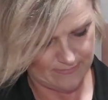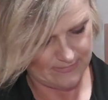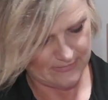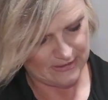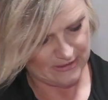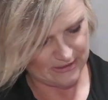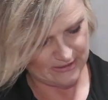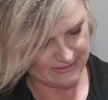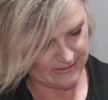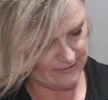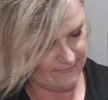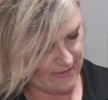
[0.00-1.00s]
Let's
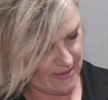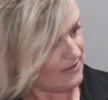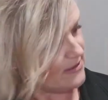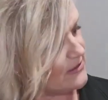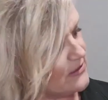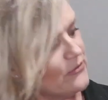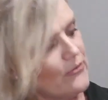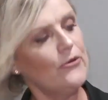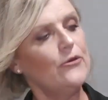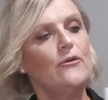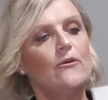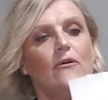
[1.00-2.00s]
just leave that.
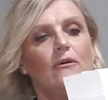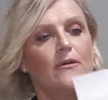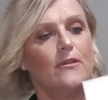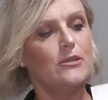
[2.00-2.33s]
So the